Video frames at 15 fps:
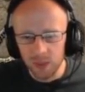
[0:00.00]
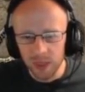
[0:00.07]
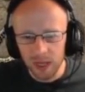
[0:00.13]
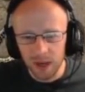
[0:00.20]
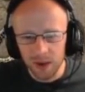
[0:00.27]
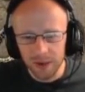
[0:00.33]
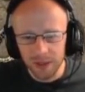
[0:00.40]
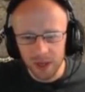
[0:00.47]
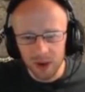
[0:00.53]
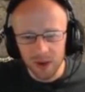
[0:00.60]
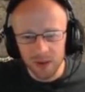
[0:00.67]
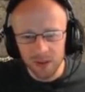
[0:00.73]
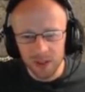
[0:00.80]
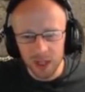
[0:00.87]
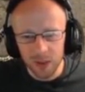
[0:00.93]
we are
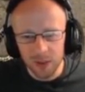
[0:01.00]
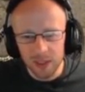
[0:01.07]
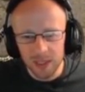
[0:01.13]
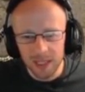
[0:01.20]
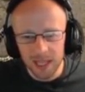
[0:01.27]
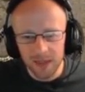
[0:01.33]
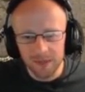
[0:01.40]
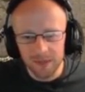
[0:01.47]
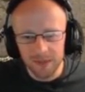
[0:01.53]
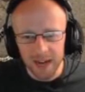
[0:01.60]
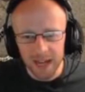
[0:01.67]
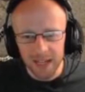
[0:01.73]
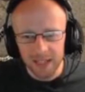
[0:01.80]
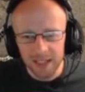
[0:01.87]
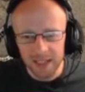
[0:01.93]
not going to get
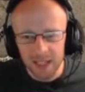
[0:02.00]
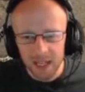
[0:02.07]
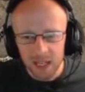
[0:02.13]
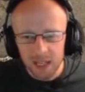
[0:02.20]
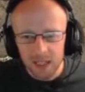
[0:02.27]
flanked.